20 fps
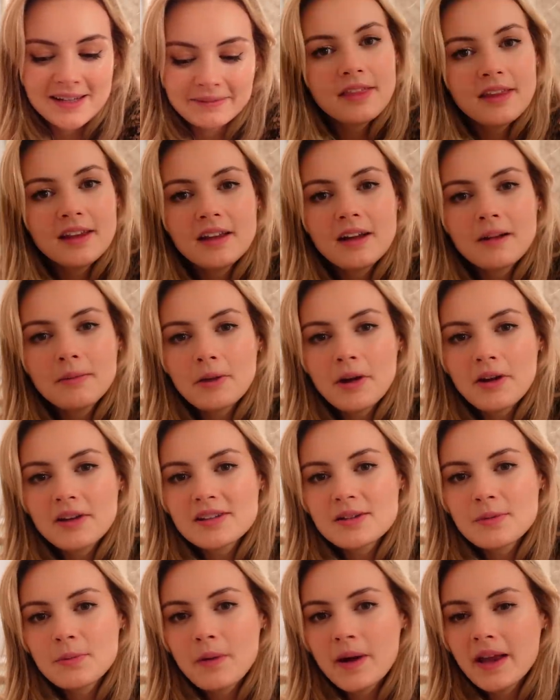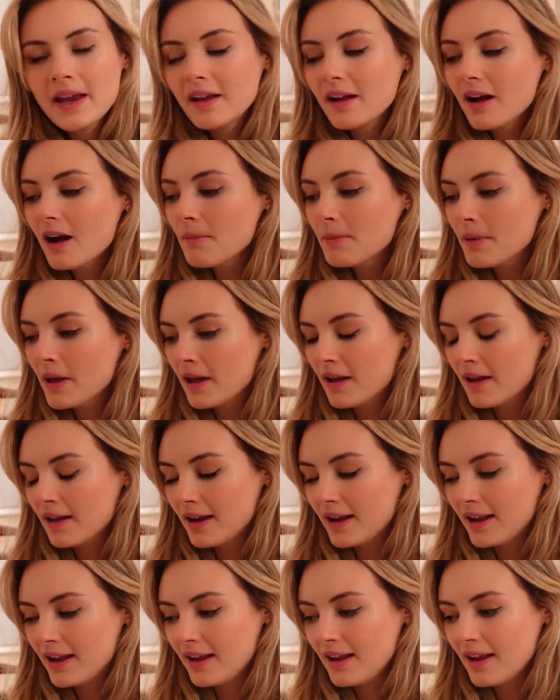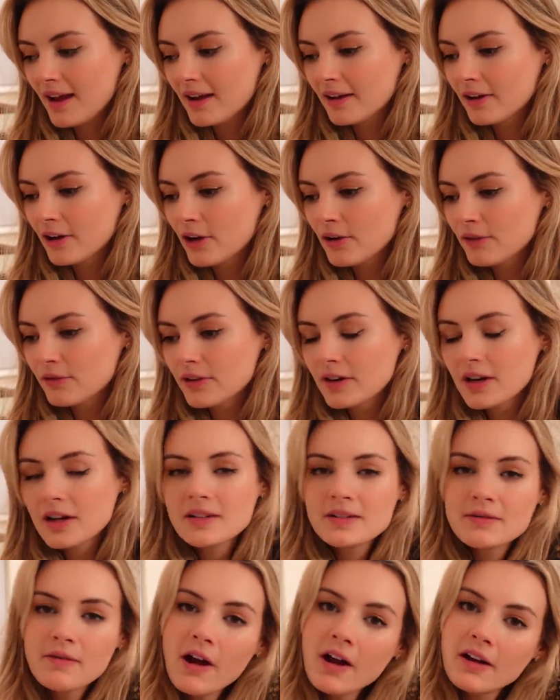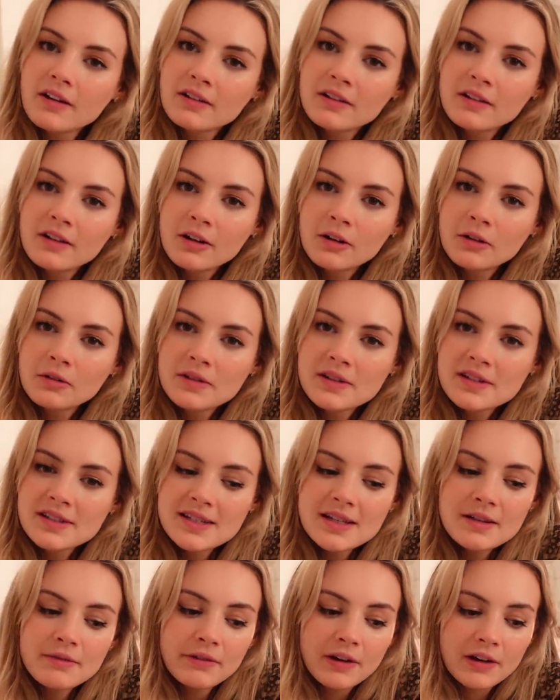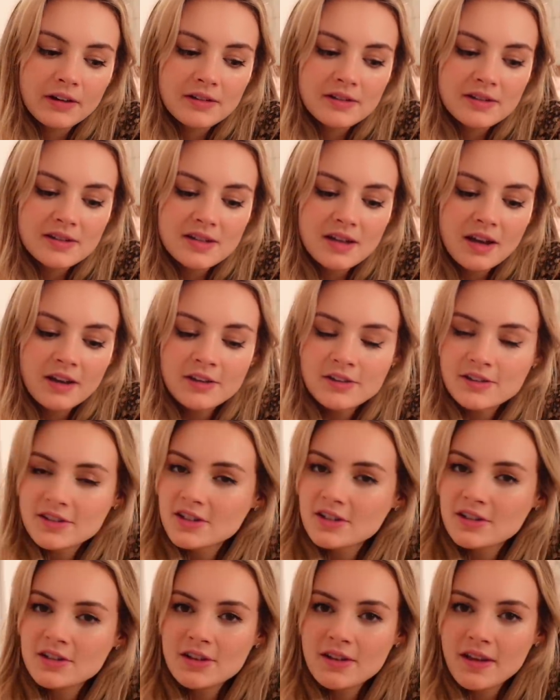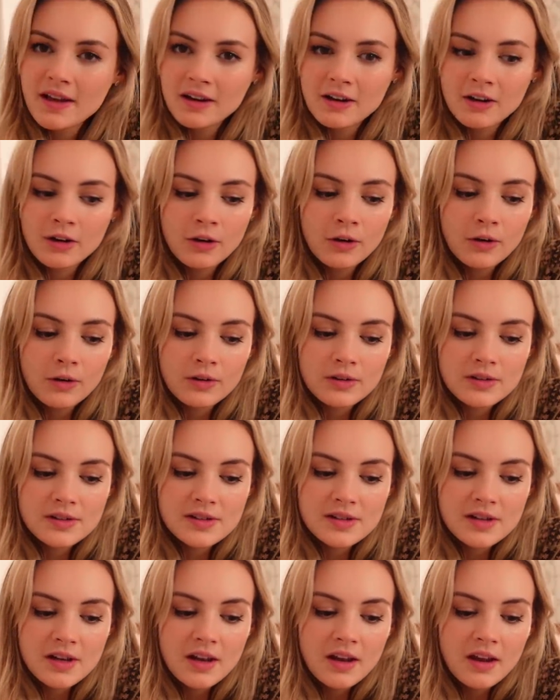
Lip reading: I think I'm going to wake up early and go for a nice run along the seafront. I used to do that a lot